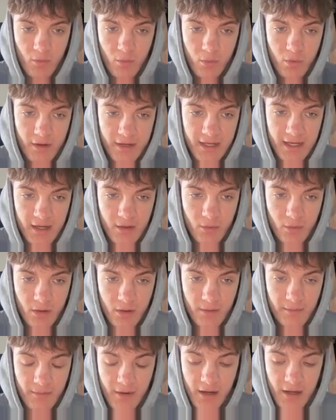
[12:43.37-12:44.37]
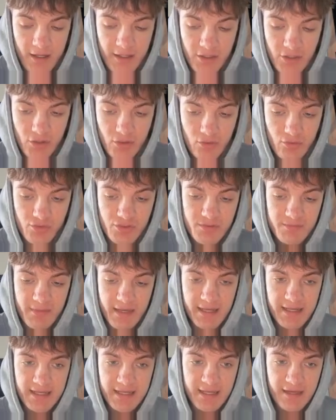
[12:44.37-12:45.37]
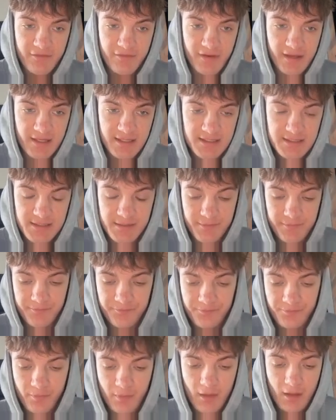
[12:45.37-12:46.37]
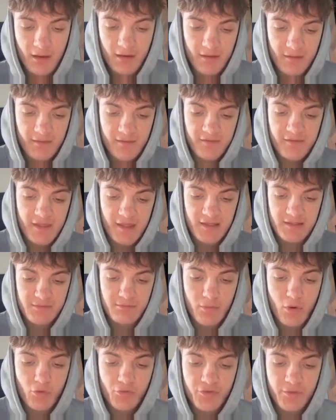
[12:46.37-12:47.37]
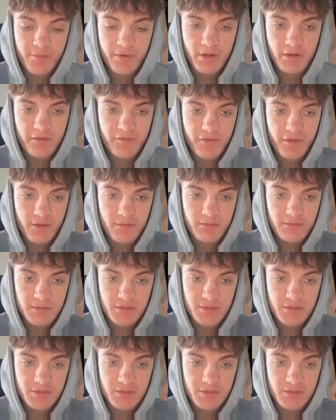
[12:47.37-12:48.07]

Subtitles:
1 hour I use mainly if there's multiple of them.